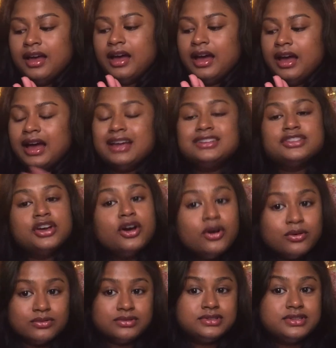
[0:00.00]
I
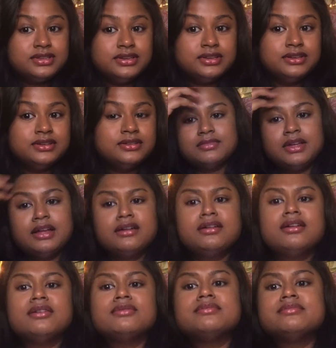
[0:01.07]
don't. I don't
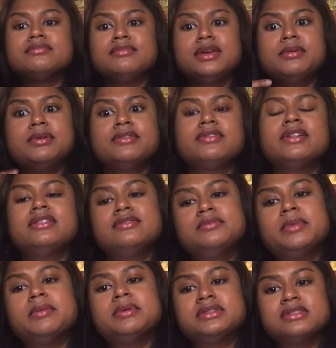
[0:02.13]
know. Maybe if I lived by
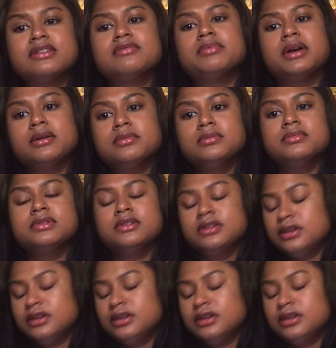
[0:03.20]
myself, probably.